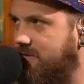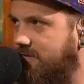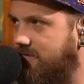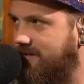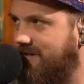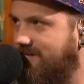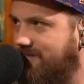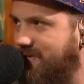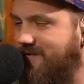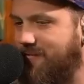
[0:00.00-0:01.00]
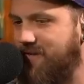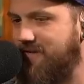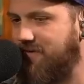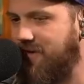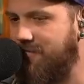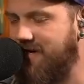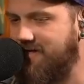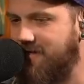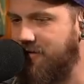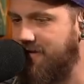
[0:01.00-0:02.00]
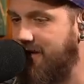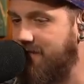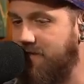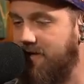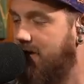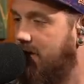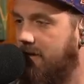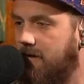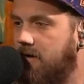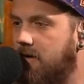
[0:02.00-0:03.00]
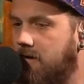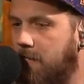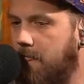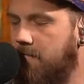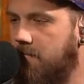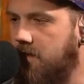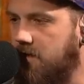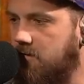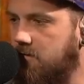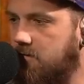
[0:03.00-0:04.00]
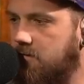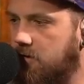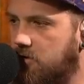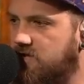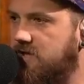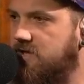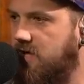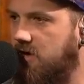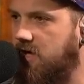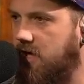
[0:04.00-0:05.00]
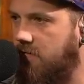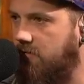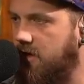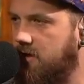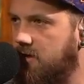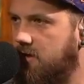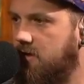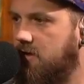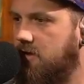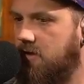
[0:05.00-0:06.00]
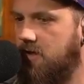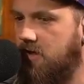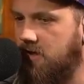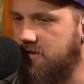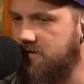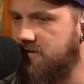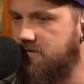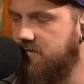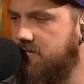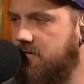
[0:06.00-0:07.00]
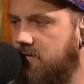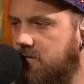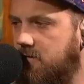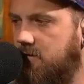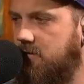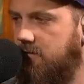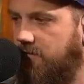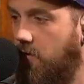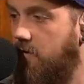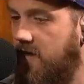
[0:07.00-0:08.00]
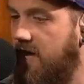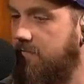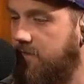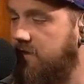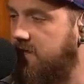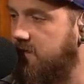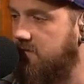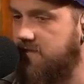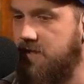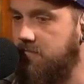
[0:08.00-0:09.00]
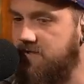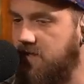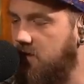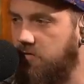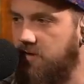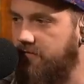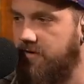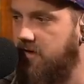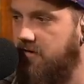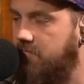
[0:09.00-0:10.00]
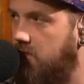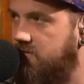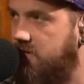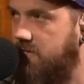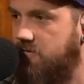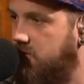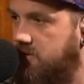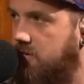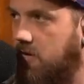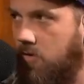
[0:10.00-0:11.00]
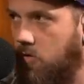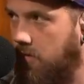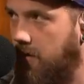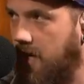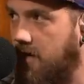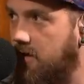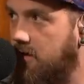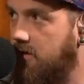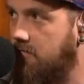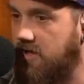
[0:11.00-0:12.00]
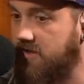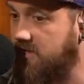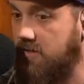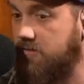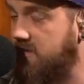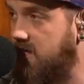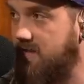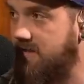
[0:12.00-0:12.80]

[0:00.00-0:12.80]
tour for some of these running backs that we liked, but like losing Derrick Henry is, for that particular team, is the equivalent of most teams losing their quarterback, because he was the